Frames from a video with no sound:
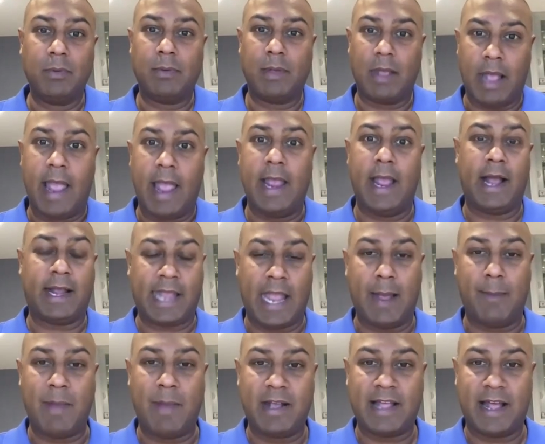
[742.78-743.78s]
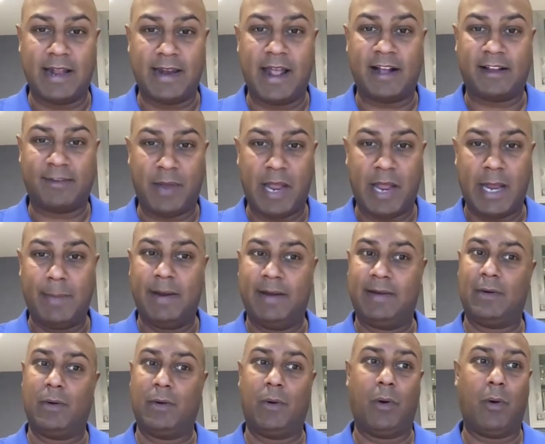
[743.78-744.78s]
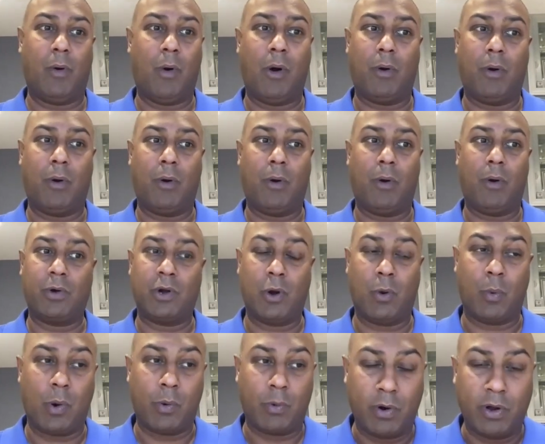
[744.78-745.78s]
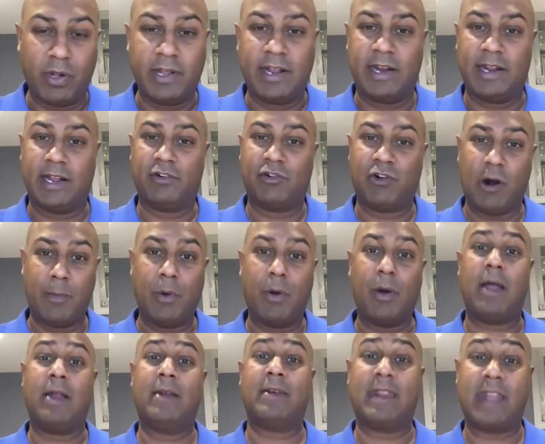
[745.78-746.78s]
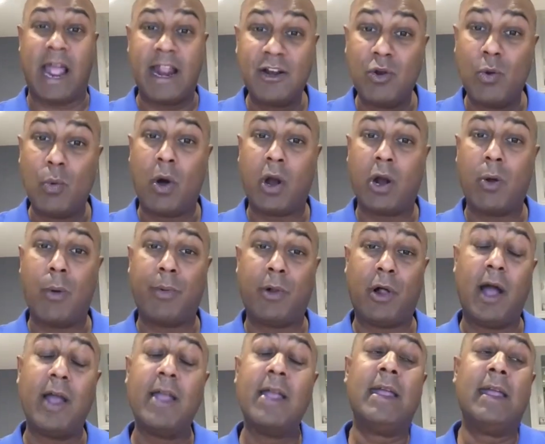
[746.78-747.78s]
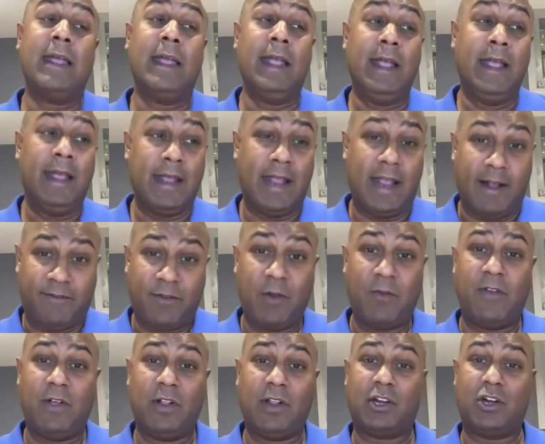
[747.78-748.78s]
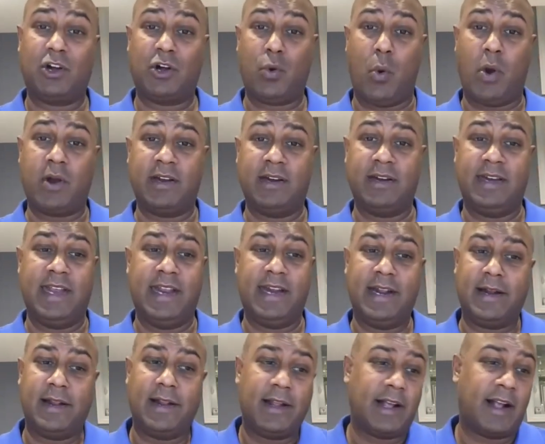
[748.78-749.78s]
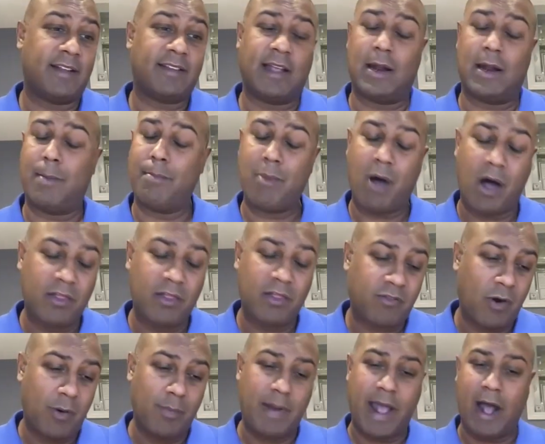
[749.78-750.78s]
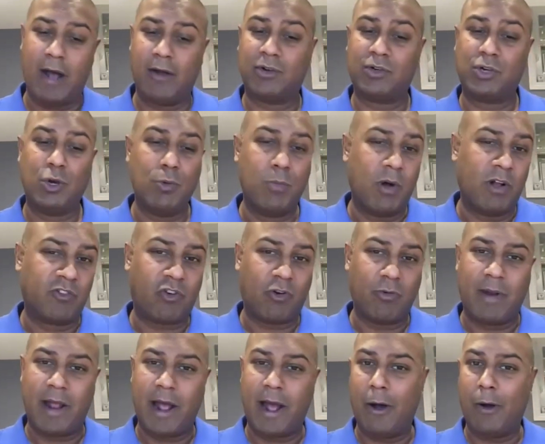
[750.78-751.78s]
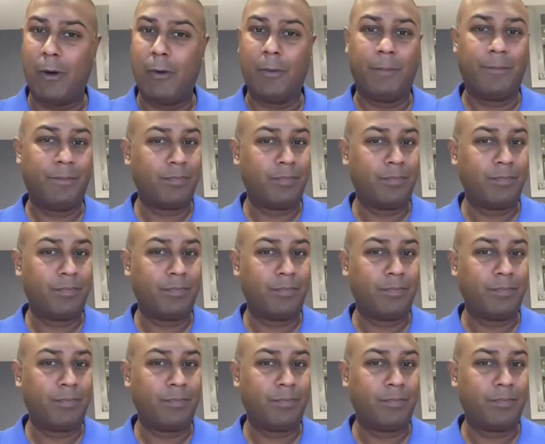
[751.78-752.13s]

hey, I can't make that next payment, or we're really getting in trouble, and then you want to apply. If you feel like you're going to need it, like I said, a month from now, 2 months from now,